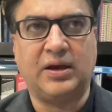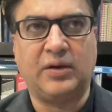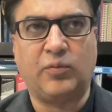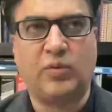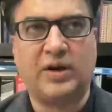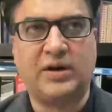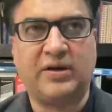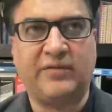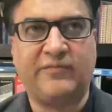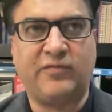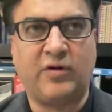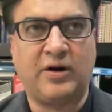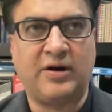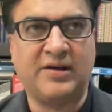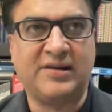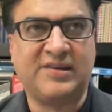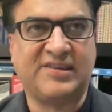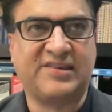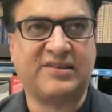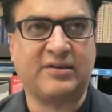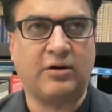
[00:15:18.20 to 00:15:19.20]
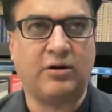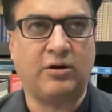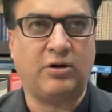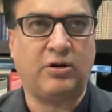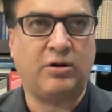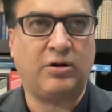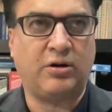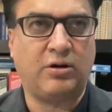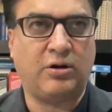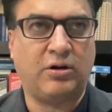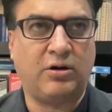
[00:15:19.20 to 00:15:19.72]
whether voice
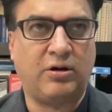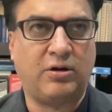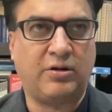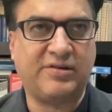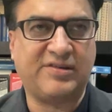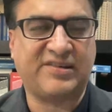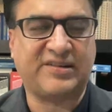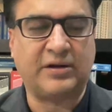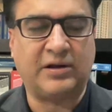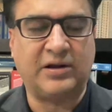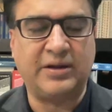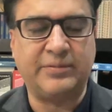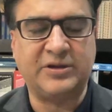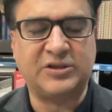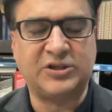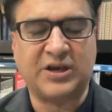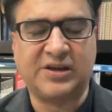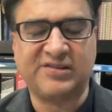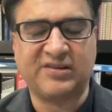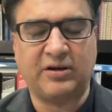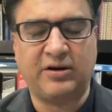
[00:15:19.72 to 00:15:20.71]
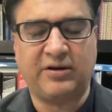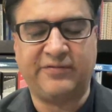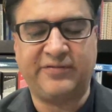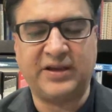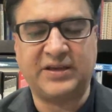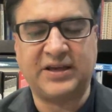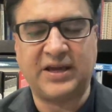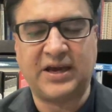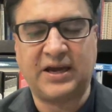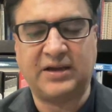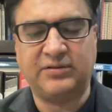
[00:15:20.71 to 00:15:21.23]
or still images or
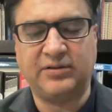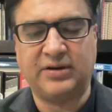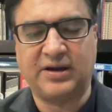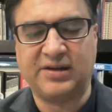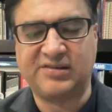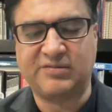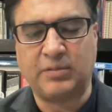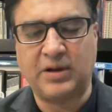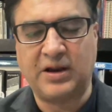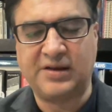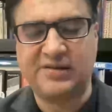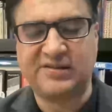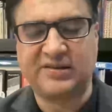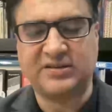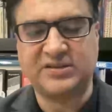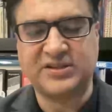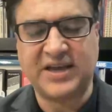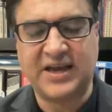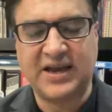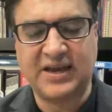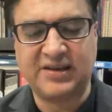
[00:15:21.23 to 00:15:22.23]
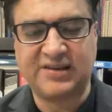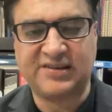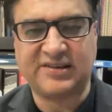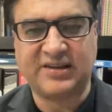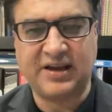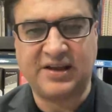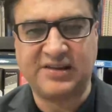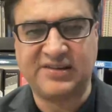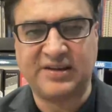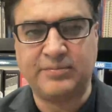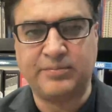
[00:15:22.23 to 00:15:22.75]
video, as well as text
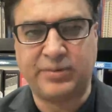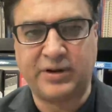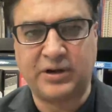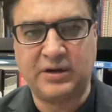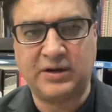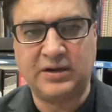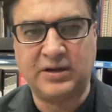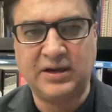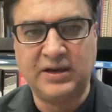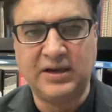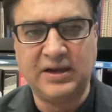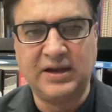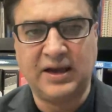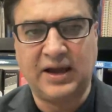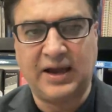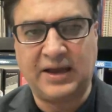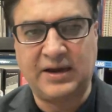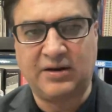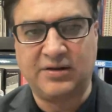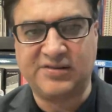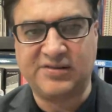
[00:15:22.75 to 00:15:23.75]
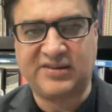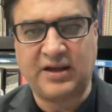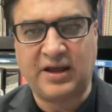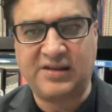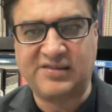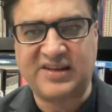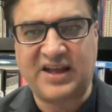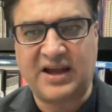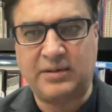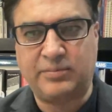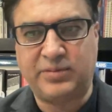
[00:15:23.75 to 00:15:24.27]
as input and also
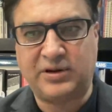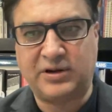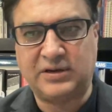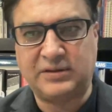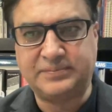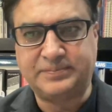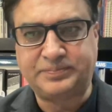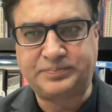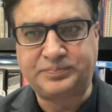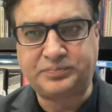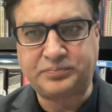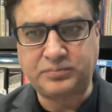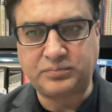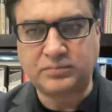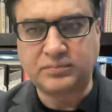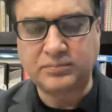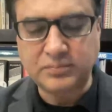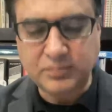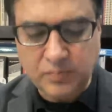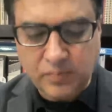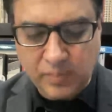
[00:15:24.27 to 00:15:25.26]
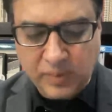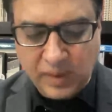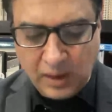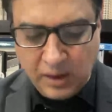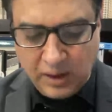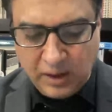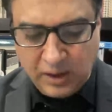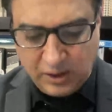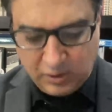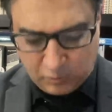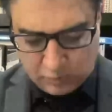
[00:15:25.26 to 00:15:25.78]
as output,
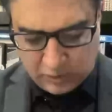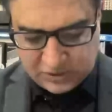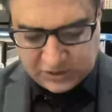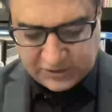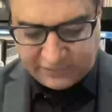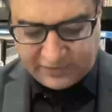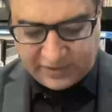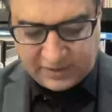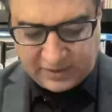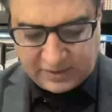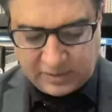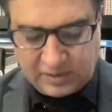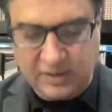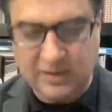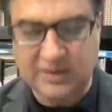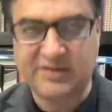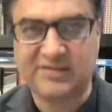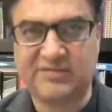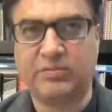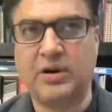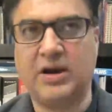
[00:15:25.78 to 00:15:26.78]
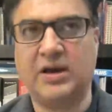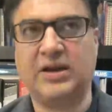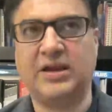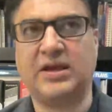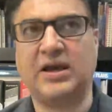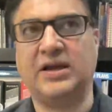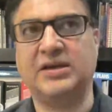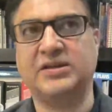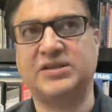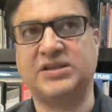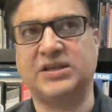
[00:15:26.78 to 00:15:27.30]
which I think is really
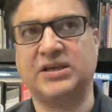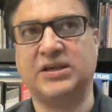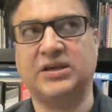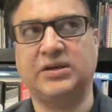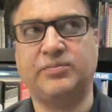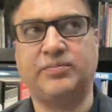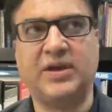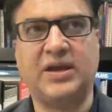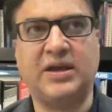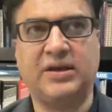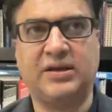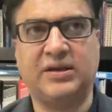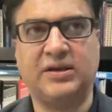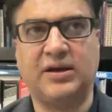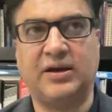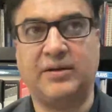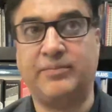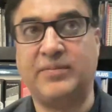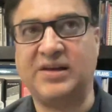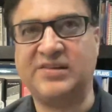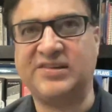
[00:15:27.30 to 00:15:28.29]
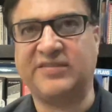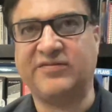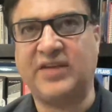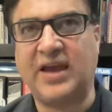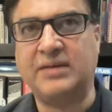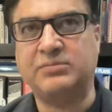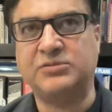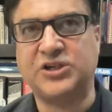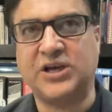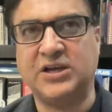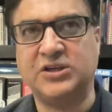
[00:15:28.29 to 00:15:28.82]
going to be a massive
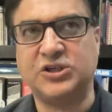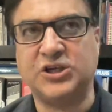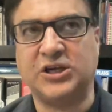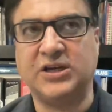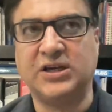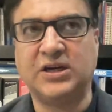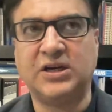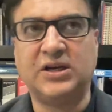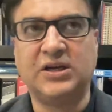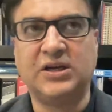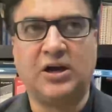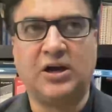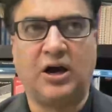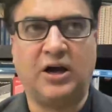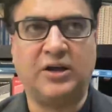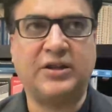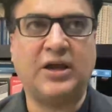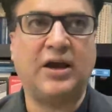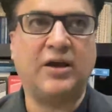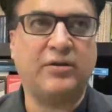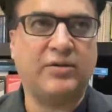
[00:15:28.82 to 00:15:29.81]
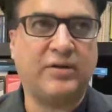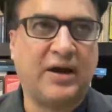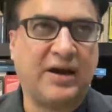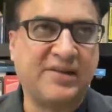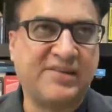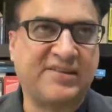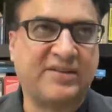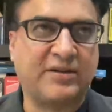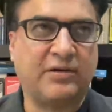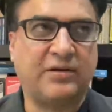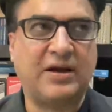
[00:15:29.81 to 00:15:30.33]
game changer. Although I
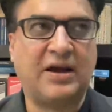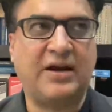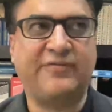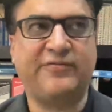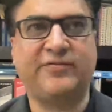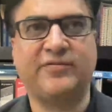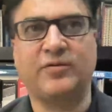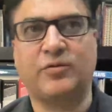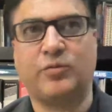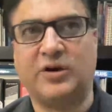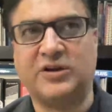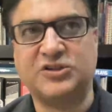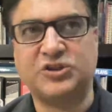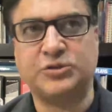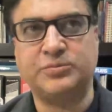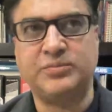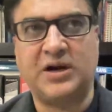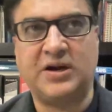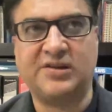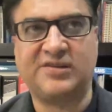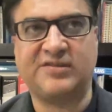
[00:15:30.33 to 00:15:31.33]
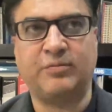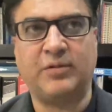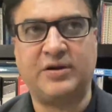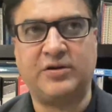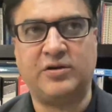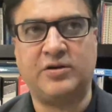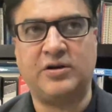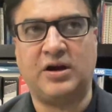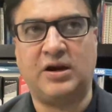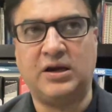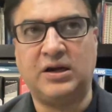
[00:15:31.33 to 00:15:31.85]
still have question marks
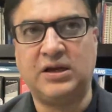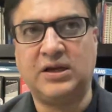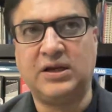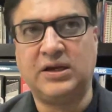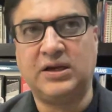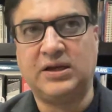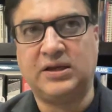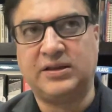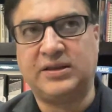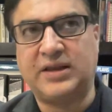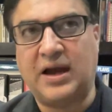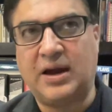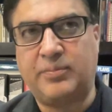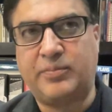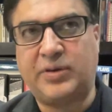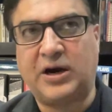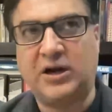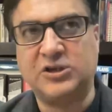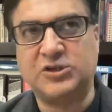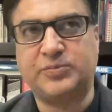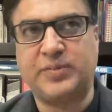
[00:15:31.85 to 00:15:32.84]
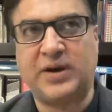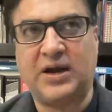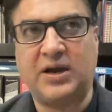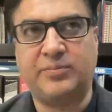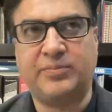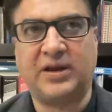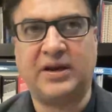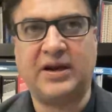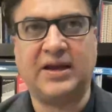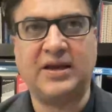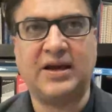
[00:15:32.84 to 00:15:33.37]
whether or not that approach by
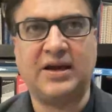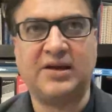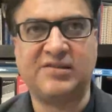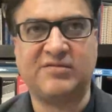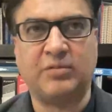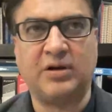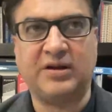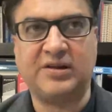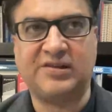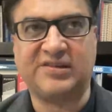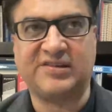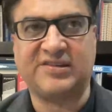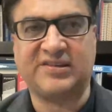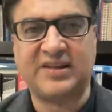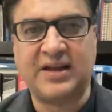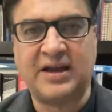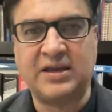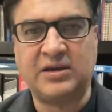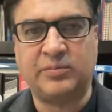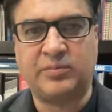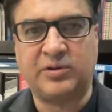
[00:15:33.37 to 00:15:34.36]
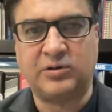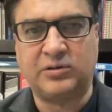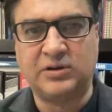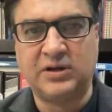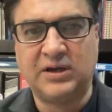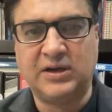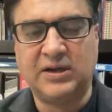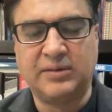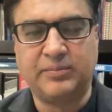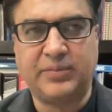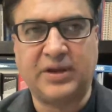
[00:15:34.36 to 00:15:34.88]
OpenAI is really sustainable,
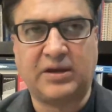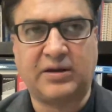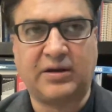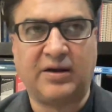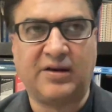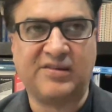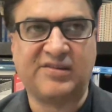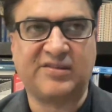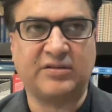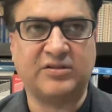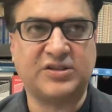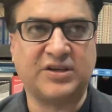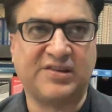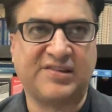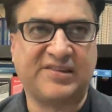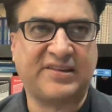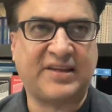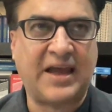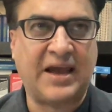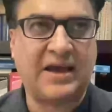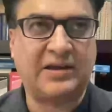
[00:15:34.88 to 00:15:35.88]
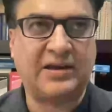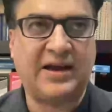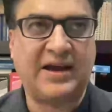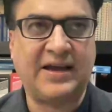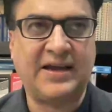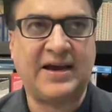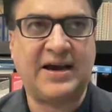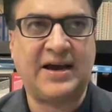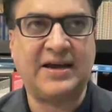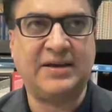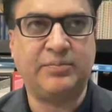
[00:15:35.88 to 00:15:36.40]
because to scale
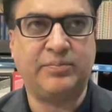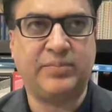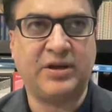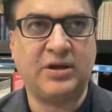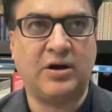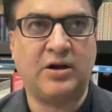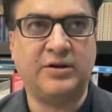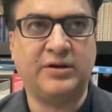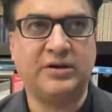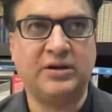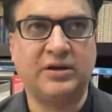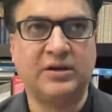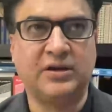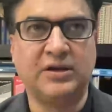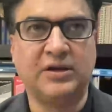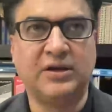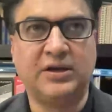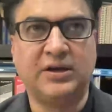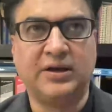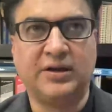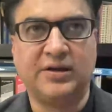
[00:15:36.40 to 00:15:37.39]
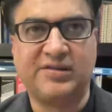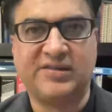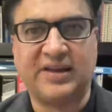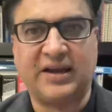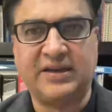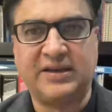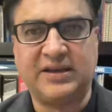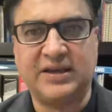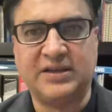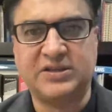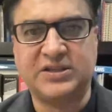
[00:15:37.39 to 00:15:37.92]
AI beyond, say,
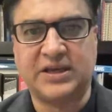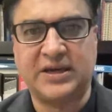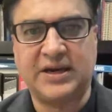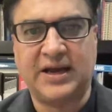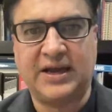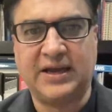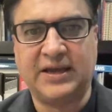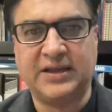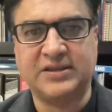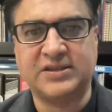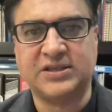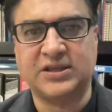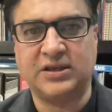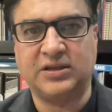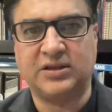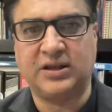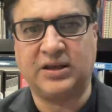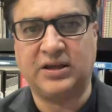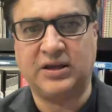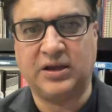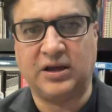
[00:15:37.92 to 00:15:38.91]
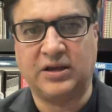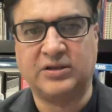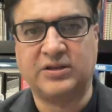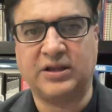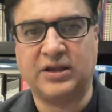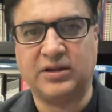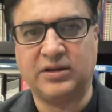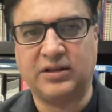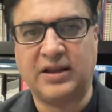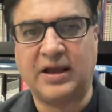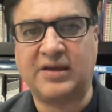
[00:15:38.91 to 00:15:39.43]
the internet into
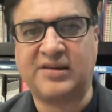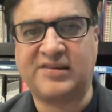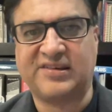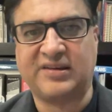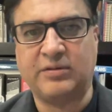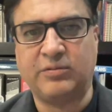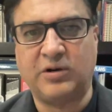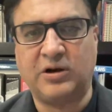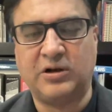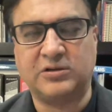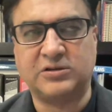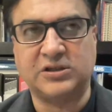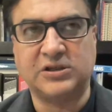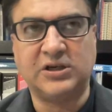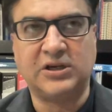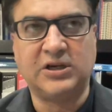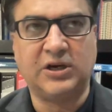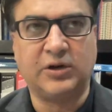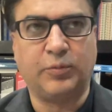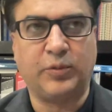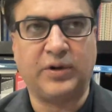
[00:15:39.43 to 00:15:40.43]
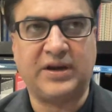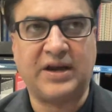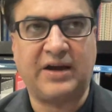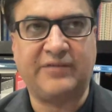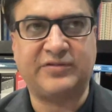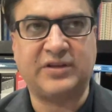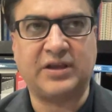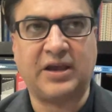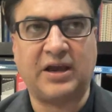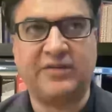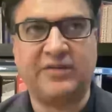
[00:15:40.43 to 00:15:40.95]
the legacy world, we'd
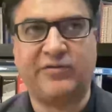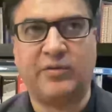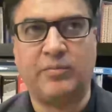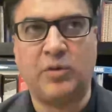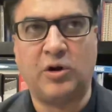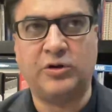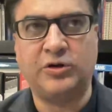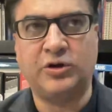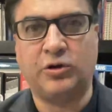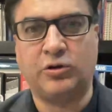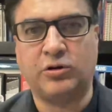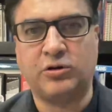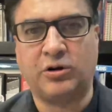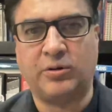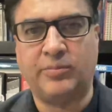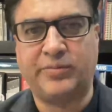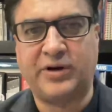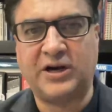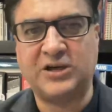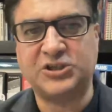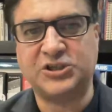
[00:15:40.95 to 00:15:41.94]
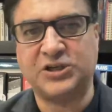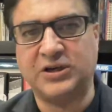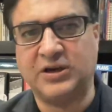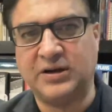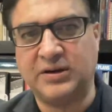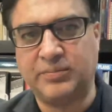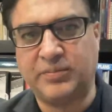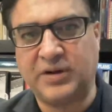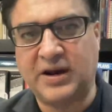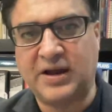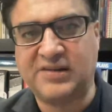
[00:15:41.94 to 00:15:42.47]
have to go for more neural
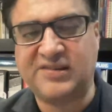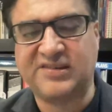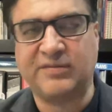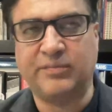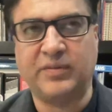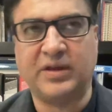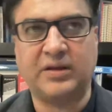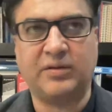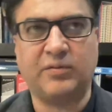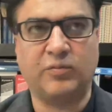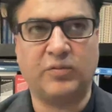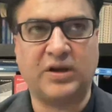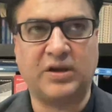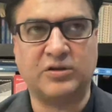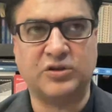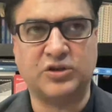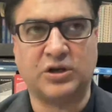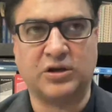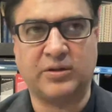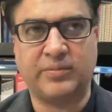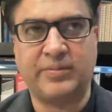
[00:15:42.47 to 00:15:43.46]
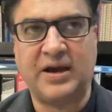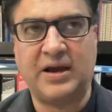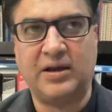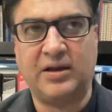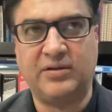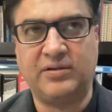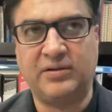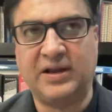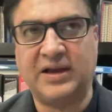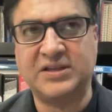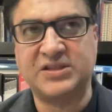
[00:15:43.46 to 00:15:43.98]
compression, but that's something we can talk about
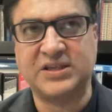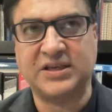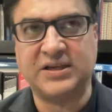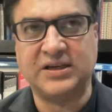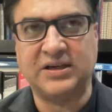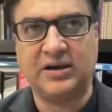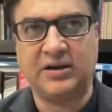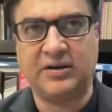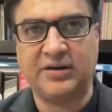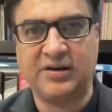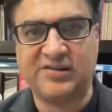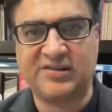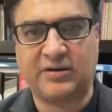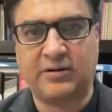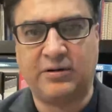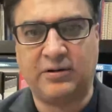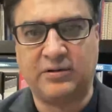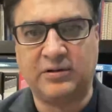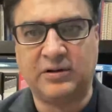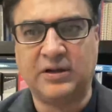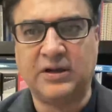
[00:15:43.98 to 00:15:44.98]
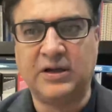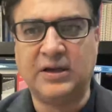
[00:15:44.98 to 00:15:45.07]
later on this call.